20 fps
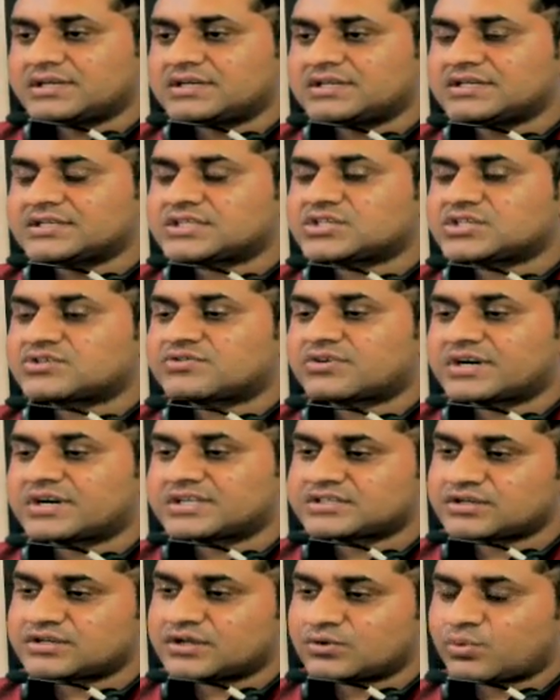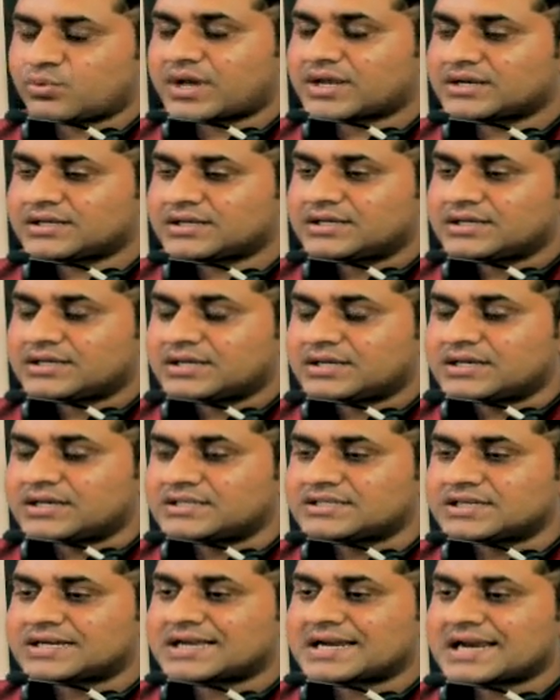It is traditional one. It
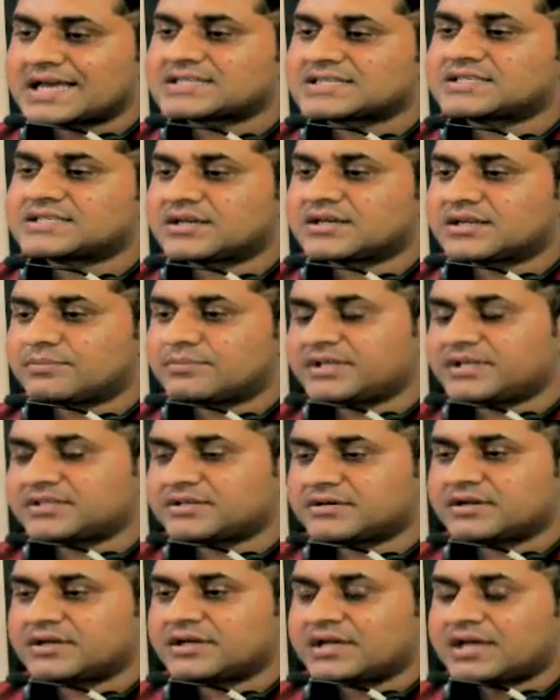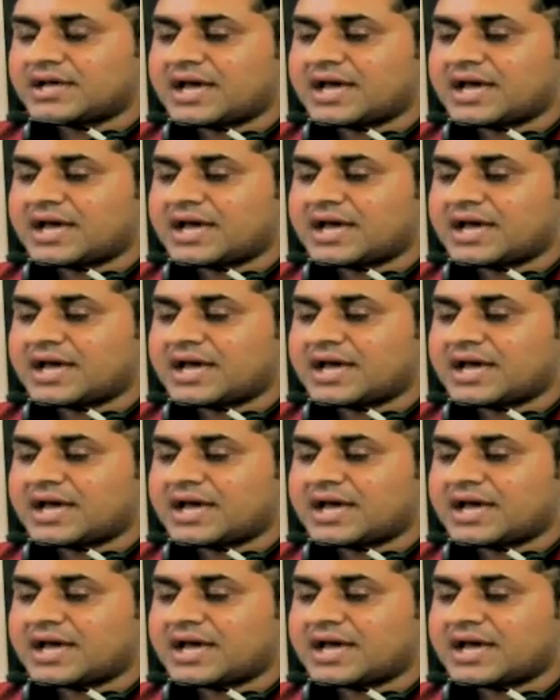is a classical method.